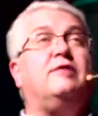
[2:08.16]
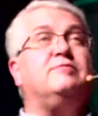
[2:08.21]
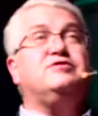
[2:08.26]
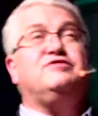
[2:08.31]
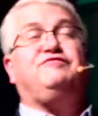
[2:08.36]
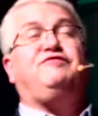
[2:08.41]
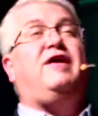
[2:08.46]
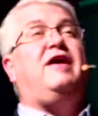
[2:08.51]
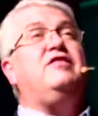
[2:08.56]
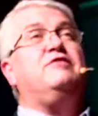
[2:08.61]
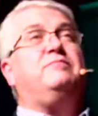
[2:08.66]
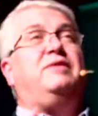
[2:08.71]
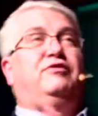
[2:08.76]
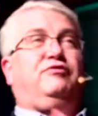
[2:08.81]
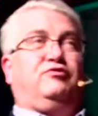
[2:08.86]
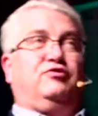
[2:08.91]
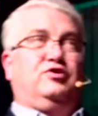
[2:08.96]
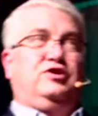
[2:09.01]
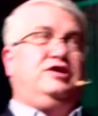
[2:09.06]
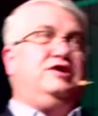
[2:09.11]
comes to the Father
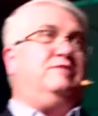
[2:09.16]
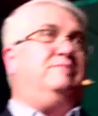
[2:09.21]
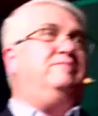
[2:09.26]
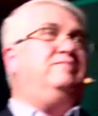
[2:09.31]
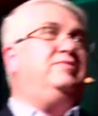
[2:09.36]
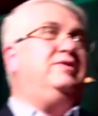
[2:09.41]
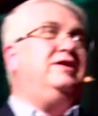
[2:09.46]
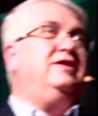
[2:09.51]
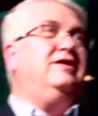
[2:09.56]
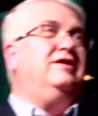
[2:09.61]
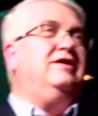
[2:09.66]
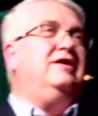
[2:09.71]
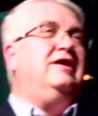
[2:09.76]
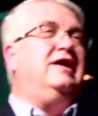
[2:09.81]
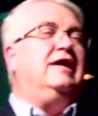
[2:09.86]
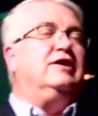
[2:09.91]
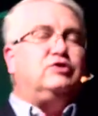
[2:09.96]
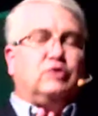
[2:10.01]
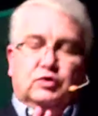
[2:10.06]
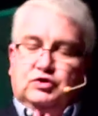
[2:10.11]
but through Him.
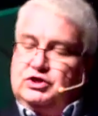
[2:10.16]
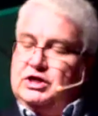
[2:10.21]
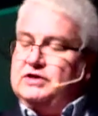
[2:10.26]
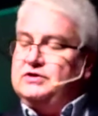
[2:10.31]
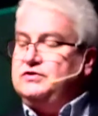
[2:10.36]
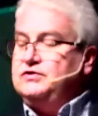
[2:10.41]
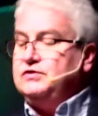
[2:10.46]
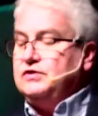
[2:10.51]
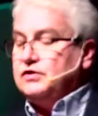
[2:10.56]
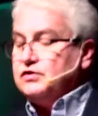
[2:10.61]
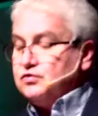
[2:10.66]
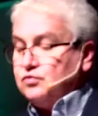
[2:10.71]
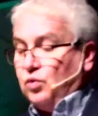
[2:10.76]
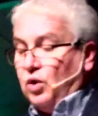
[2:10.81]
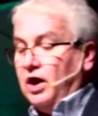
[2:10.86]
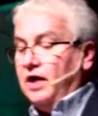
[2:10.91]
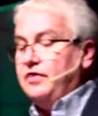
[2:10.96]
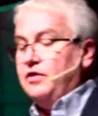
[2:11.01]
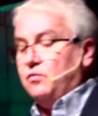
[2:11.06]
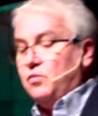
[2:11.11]
And so Jesus is
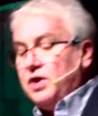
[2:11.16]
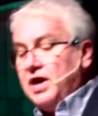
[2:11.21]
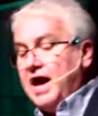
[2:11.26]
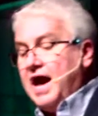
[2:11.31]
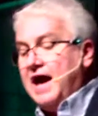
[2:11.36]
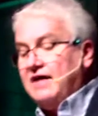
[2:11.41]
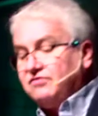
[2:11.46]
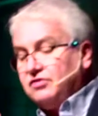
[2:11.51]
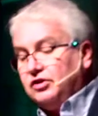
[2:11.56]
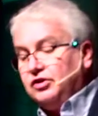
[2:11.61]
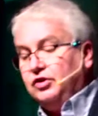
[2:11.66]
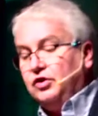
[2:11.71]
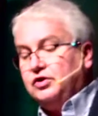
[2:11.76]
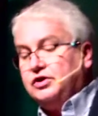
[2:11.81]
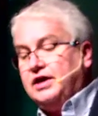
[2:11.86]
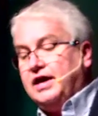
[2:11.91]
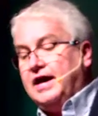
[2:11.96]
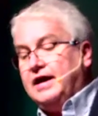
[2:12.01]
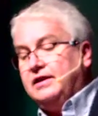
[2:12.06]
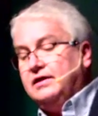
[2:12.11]
one that we have to
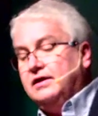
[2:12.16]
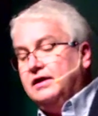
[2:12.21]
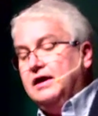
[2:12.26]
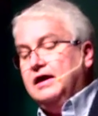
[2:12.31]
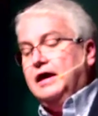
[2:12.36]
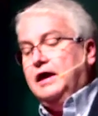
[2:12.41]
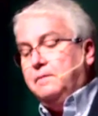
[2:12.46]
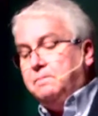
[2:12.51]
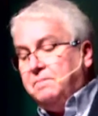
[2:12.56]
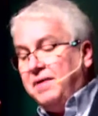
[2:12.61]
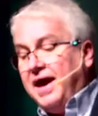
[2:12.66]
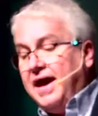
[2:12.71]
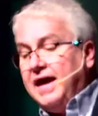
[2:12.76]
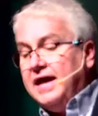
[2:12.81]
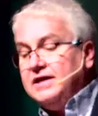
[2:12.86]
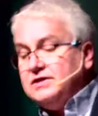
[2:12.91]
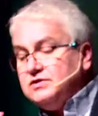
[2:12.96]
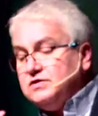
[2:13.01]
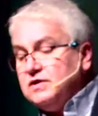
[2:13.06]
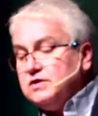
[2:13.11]
look at. He
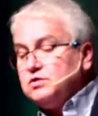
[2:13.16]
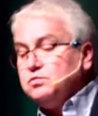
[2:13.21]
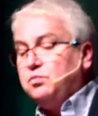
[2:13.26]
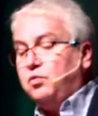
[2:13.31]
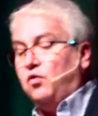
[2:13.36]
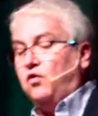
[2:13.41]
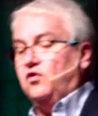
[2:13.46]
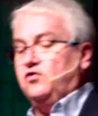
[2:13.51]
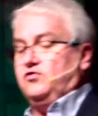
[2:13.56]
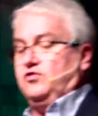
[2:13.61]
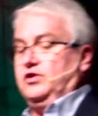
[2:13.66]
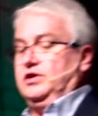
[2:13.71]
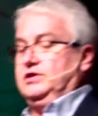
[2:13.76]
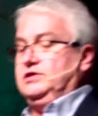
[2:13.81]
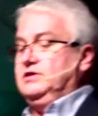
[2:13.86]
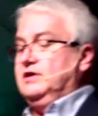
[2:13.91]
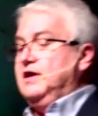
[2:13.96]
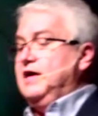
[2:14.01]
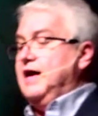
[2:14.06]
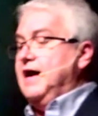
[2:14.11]
paints this portrait
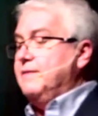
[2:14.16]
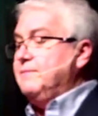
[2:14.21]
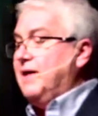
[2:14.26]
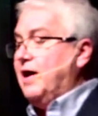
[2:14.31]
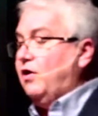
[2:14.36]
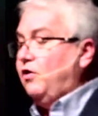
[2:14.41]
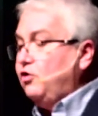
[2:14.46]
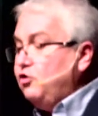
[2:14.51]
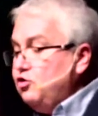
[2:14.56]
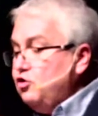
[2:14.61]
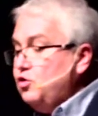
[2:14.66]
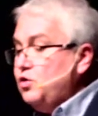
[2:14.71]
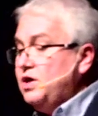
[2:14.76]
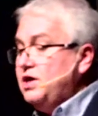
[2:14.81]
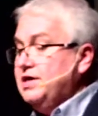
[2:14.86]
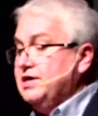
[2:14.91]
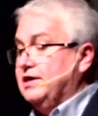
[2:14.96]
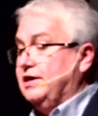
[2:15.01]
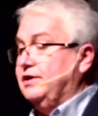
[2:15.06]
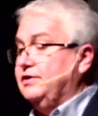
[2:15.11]
about who
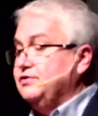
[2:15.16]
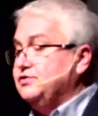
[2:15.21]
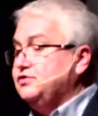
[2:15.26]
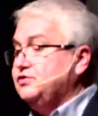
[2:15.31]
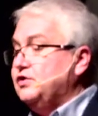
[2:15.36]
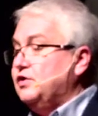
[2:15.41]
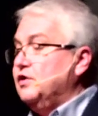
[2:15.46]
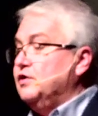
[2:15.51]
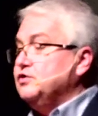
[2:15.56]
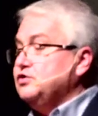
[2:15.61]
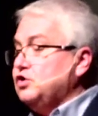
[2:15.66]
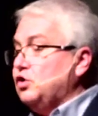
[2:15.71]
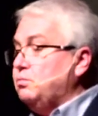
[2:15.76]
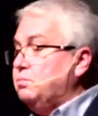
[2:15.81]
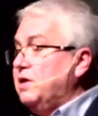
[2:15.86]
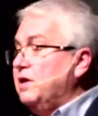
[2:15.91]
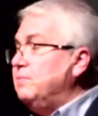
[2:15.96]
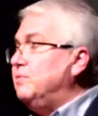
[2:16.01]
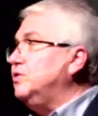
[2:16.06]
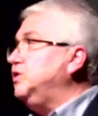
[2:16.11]
He is so
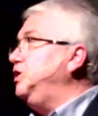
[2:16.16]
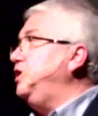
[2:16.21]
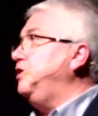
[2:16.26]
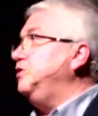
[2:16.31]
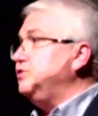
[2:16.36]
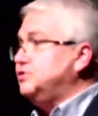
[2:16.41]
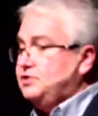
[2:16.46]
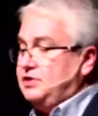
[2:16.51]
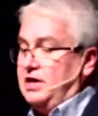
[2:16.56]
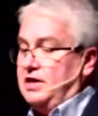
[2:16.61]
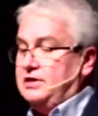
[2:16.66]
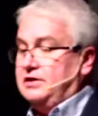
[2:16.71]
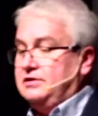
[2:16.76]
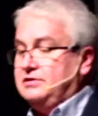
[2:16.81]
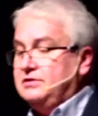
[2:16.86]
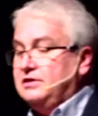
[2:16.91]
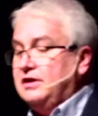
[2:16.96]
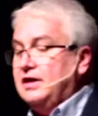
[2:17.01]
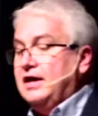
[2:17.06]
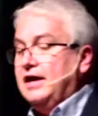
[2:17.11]
people could understand
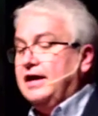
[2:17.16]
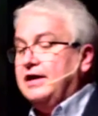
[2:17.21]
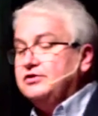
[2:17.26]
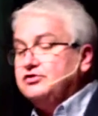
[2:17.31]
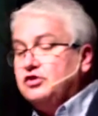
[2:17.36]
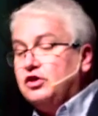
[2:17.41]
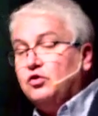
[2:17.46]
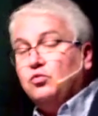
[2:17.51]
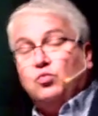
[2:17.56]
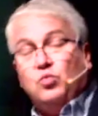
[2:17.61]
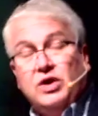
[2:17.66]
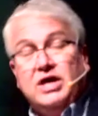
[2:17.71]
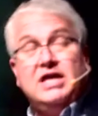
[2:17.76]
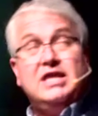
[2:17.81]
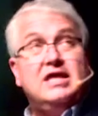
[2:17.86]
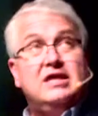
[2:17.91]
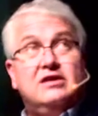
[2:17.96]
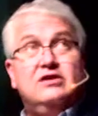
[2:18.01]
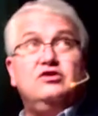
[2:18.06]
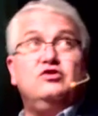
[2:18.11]
it, and so that we
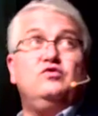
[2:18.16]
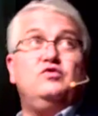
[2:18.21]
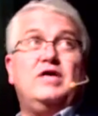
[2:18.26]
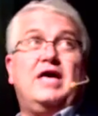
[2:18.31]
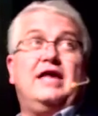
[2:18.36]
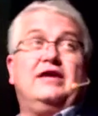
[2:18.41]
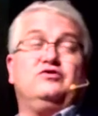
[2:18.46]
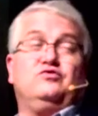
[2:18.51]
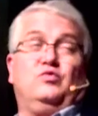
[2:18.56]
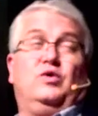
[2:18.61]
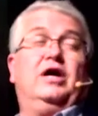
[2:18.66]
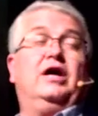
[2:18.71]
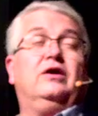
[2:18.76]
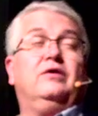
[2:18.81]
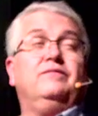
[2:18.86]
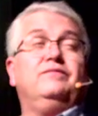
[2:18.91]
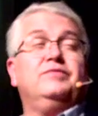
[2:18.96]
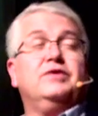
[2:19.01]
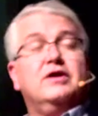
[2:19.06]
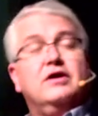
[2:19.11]
need to do that as well.
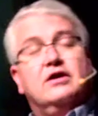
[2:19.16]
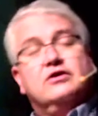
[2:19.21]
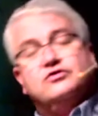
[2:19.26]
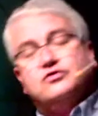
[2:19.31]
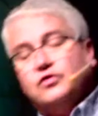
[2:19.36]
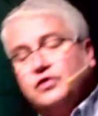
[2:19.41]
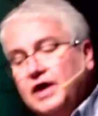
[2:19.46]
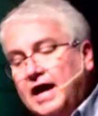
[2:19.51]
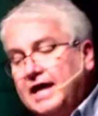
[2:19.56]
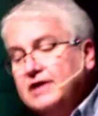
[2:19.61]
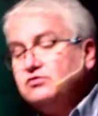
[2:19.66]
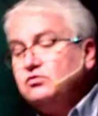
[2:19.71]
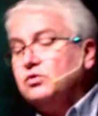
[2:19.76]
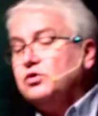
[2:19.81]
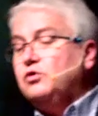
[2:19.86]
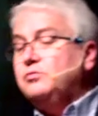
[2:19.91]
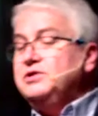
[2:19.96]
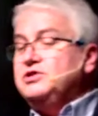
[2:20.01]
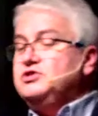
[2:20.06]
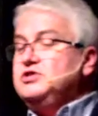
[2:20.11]
So that's what
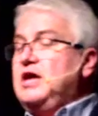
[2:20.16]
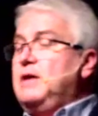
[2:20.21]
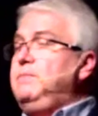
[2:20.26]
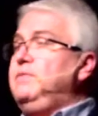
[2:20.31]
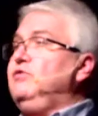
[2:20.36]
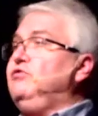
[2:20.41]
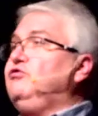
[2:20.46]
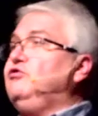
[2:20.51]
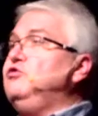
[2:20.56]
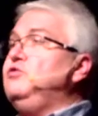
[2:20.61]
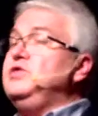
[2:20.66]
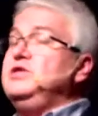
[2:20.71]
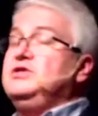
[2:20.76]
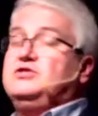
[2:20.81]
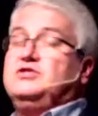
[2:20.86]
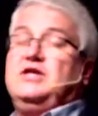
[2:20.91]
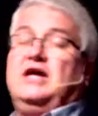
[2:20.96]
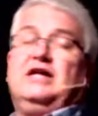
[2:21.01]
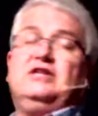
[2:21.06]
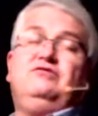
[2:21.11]
we're going to be stepping through in
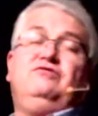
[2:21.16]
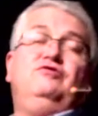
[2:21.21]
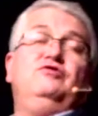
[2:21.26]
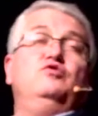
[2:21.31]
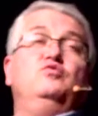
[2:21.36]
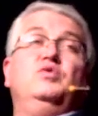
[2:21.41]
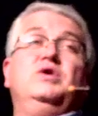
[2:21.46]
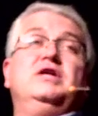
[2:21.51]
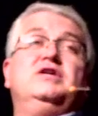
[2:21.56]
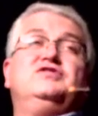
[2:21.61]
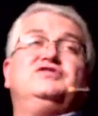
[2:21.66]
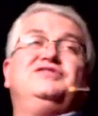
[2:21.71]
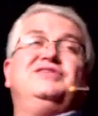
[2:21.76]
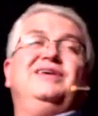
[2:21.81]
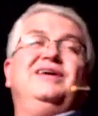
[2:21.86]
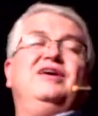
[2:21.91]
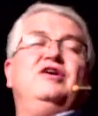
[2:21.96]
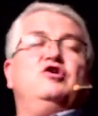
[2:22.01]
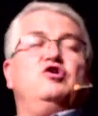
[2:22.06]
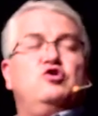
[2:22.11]
these next few weeks
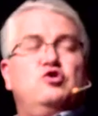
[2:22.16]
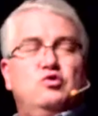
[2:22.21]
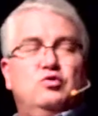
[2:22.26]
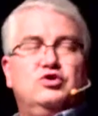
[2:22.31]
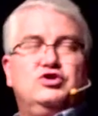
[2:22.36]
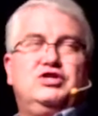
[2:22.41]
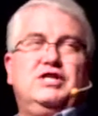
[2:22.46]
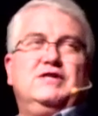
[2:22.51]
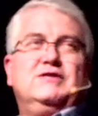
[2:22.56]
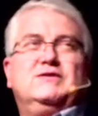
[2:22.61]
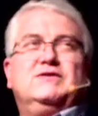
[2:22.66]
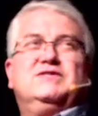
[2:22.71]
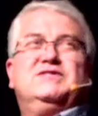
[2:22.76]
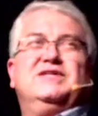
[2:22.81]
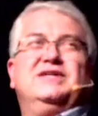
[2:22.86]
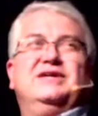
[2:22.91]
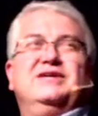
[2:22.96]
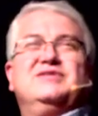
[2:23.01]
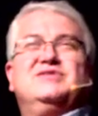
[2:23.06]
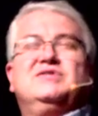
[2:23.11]
who Jesus
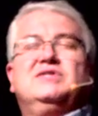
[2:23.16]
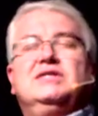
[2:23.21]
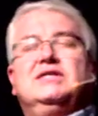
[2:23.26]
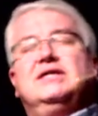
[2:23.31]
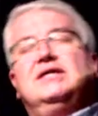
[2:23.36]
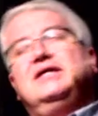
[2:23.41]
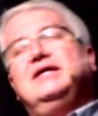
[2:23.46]
is,